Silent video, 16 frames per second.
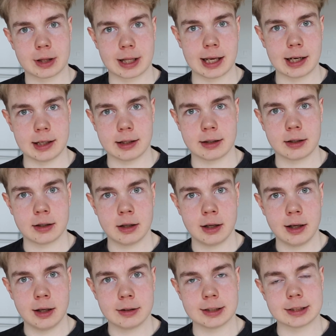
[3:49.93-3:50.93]
telling.
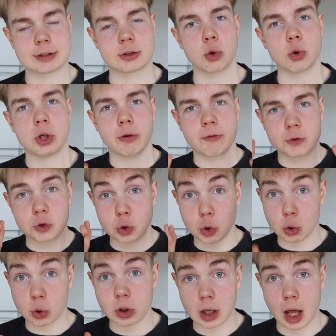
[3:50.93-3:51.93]
The story of
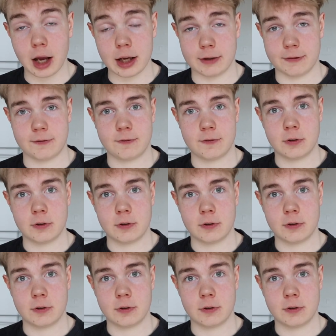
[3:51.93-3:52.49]
your life